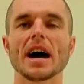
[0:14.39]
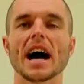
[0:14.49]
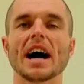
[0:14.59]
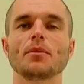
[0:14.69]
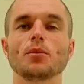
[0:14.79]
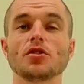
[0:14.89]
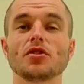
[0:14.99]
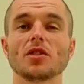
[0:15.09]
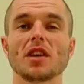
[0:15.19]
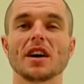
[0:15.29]
And would
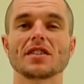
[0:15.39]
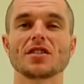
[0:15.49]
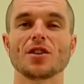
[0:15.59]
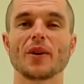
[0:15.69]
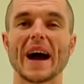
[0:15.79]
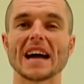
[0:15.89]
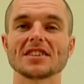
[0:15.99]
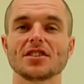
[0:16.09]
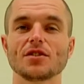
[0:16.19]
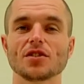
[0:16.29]
you like to
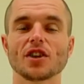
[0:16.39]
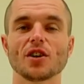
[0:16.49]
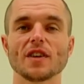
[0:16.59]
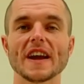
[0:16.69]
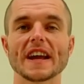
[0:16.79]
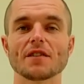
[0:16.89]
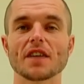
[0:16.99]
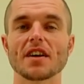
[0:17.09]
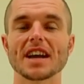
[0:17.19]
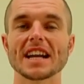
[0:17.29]
actually resolve it in a
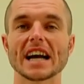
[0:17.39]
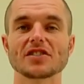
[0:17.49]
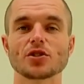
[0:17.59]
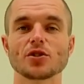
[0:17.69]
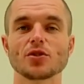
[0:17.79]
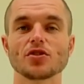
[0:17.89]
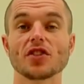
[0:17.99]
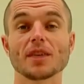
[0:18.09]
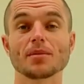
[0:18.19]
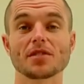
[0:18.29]
very natural,
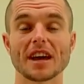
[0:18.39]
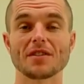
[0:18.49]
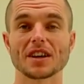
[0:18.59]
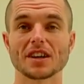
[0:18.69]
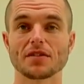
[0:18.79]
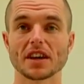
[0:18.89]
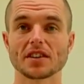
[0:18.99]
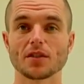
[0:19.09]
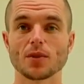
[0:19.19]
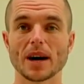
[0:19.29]
cheap, safe and
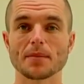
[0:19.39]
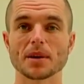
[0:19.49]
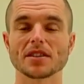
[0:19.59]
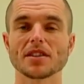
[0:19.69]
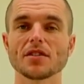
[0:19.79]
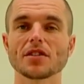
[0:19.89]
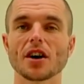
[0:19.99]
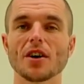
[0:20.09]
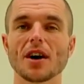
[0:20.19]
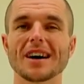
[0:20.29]
effective way? Because if
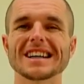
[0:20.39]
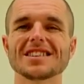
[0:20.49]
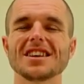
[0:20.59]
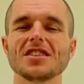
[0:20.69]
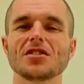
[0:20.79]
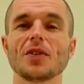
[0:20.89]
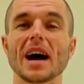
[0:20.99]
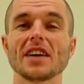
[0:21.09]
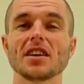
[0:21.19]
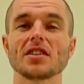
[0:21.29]
so, I'm going to teach you
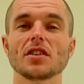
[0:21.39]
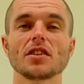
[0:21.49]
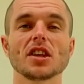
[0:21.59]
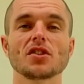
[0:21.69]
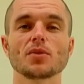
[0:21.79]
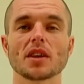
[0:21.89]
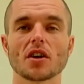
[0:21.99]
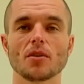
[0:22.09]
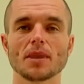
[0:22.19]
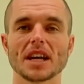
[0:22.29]
how you can do this with the
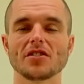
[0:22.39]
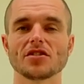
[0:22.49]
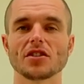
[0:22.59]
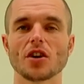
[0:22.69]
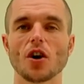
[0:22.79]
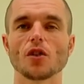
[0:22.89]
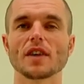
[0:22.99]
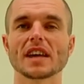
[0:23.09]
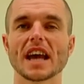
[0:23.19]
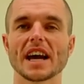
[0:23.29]
combination of
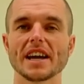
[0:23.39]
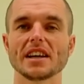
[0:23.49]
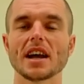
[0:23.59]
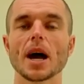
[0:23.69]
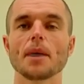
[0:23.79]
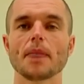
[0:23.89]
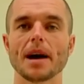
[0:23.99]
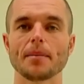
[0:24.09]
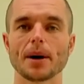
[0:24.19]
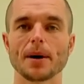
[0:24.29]
cayenne
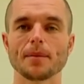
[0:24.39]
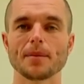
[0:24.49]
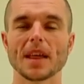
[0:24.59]
pepper